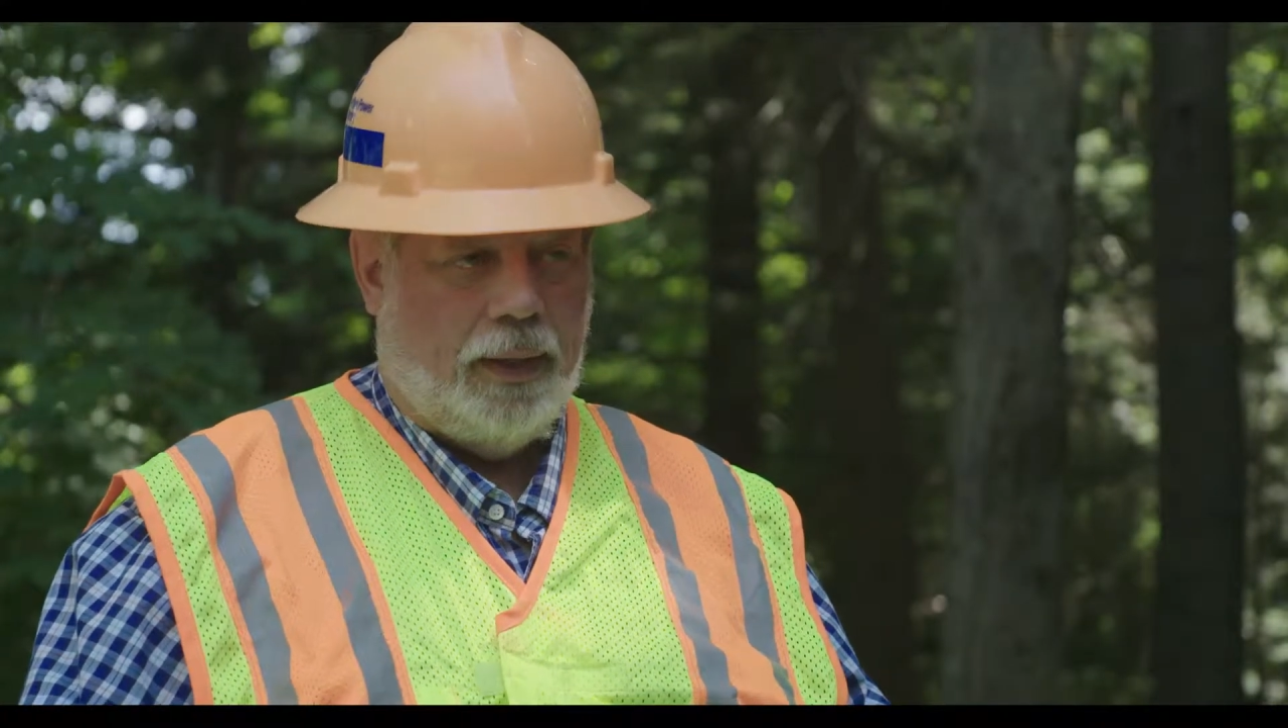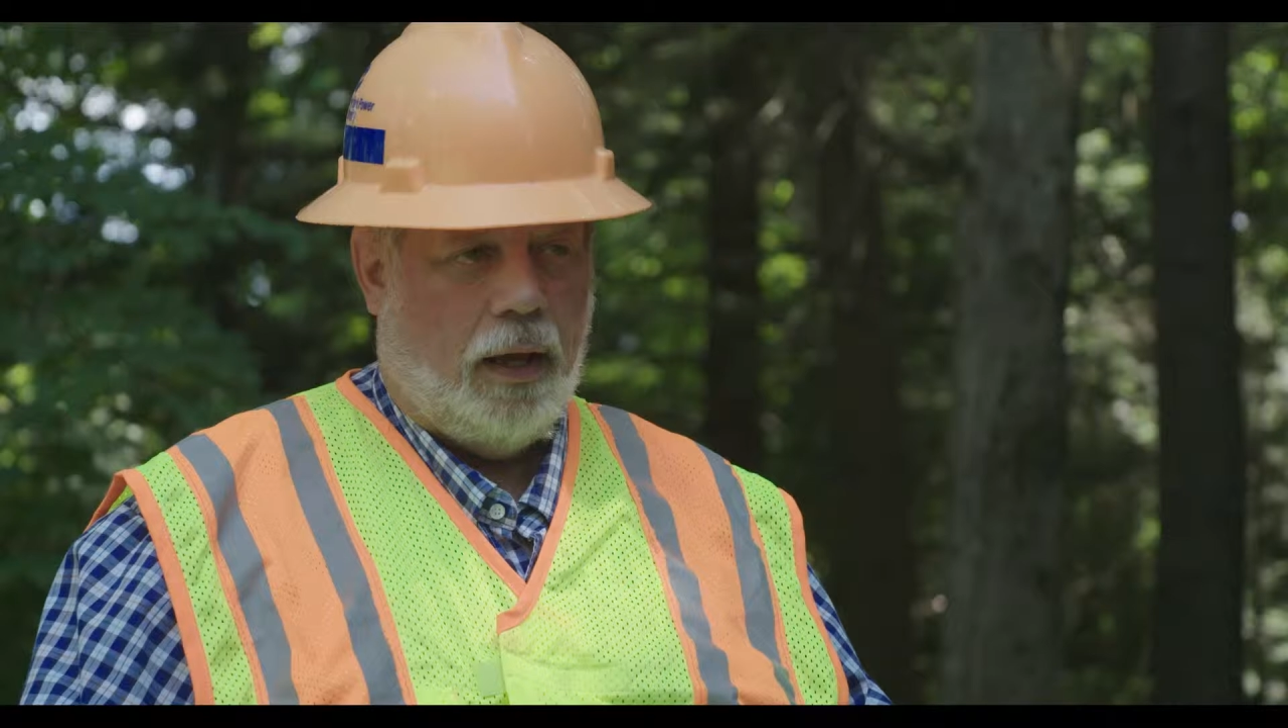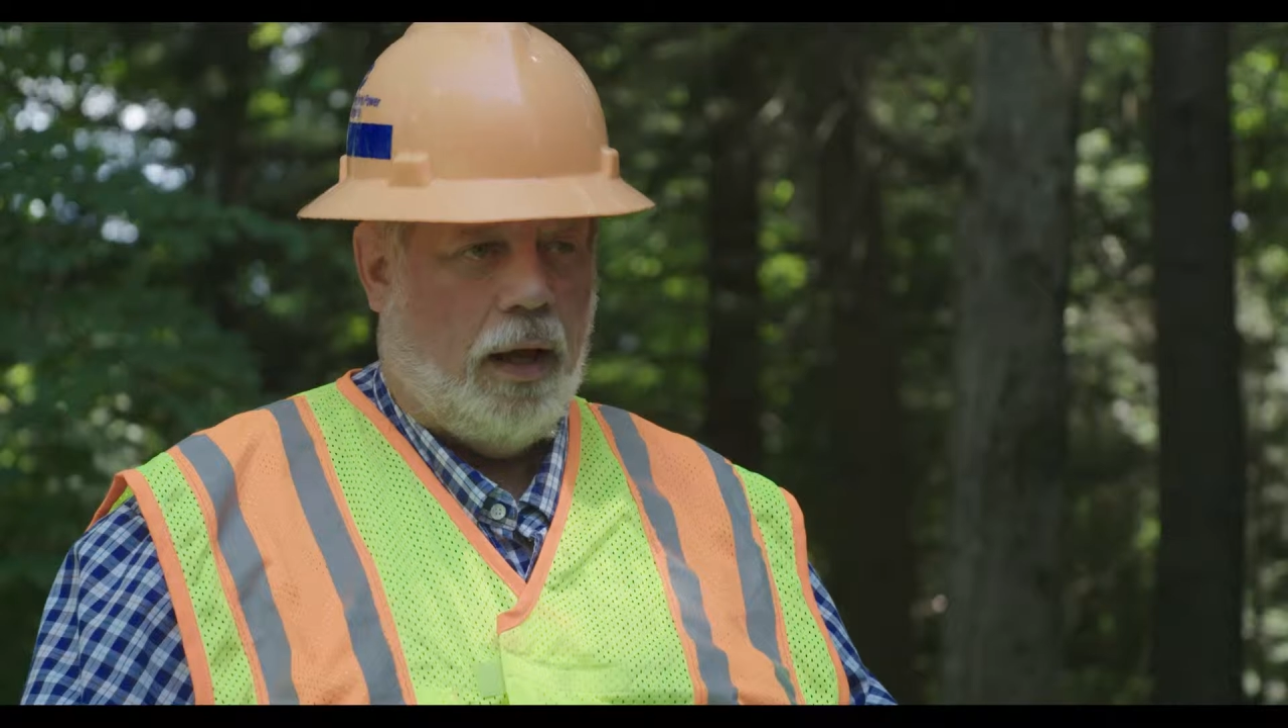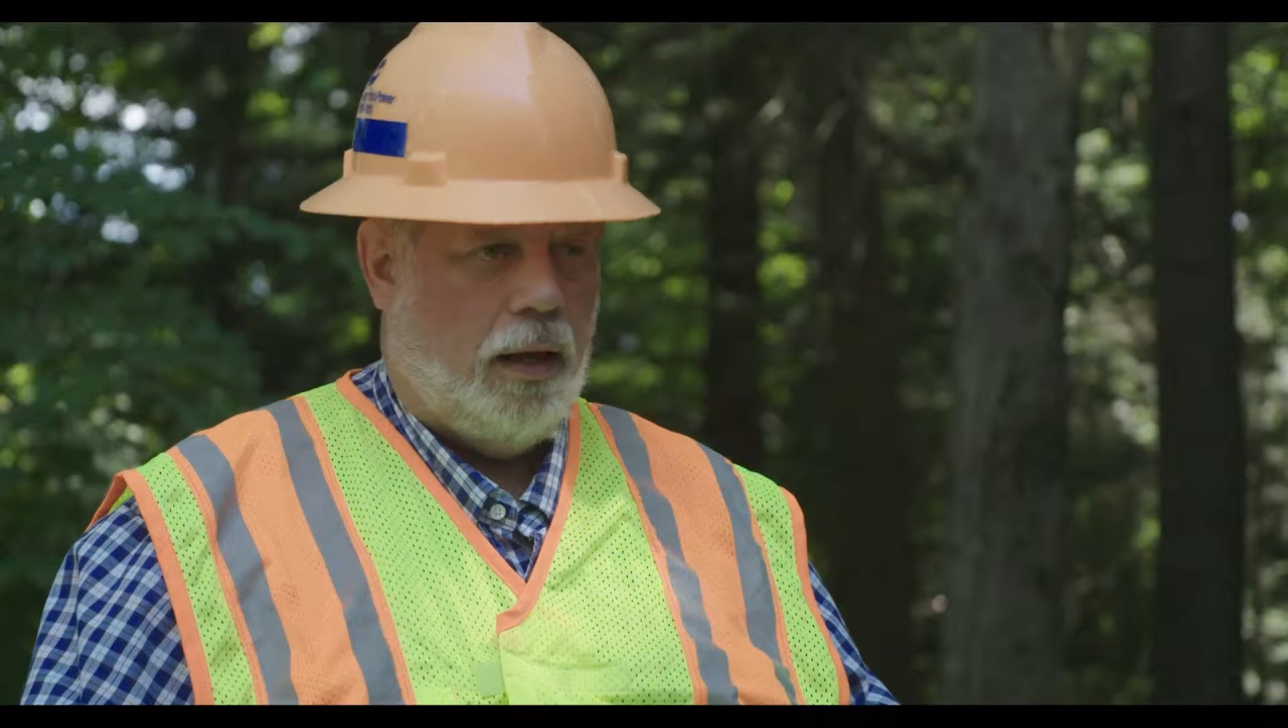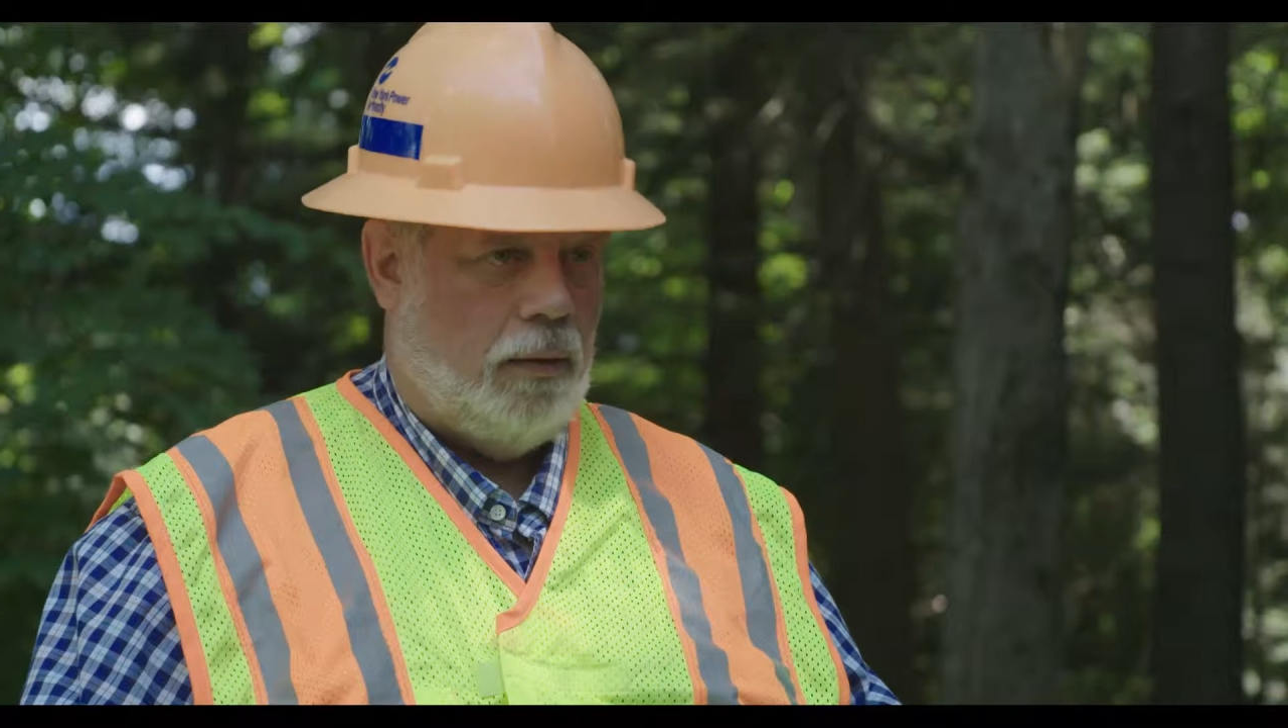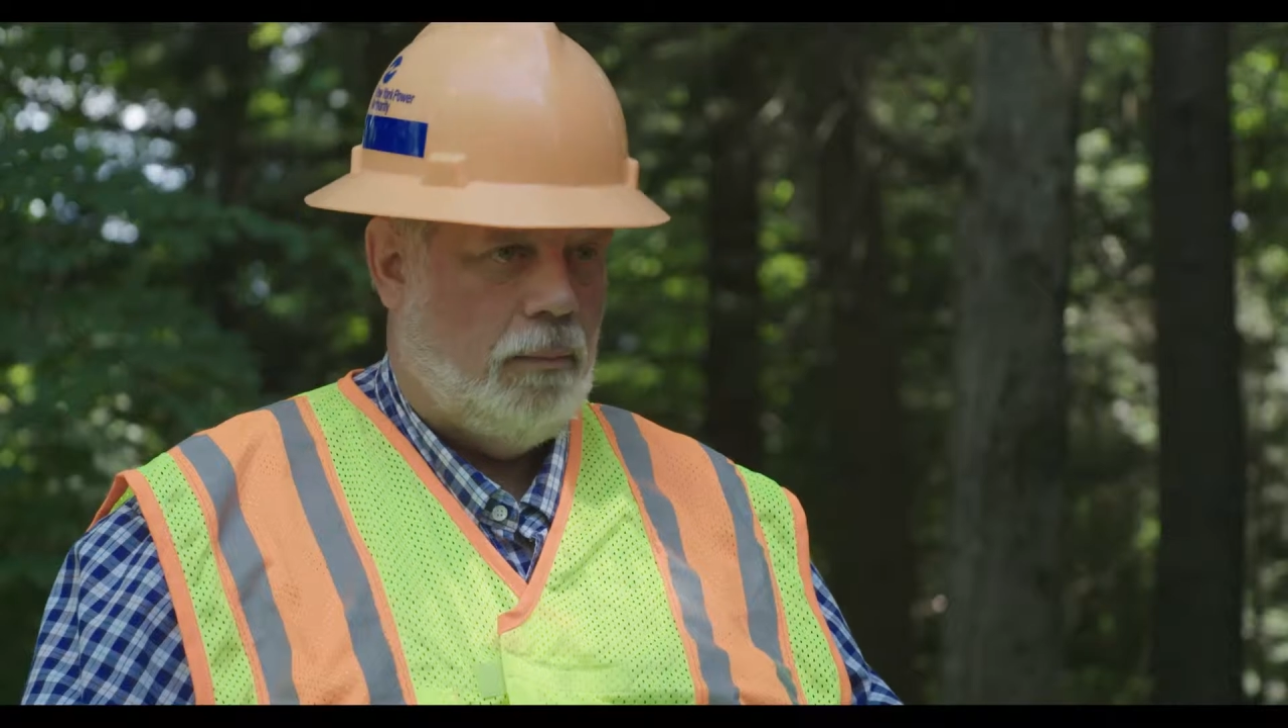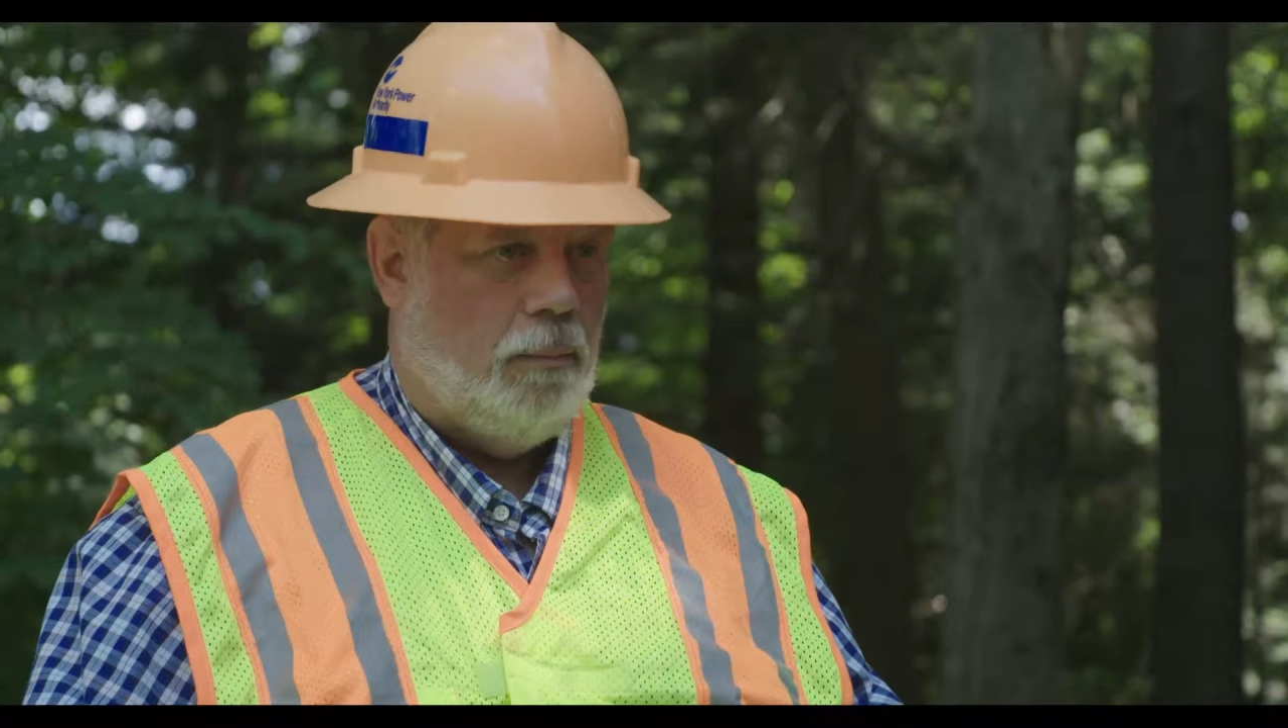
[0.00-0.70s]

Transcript: Half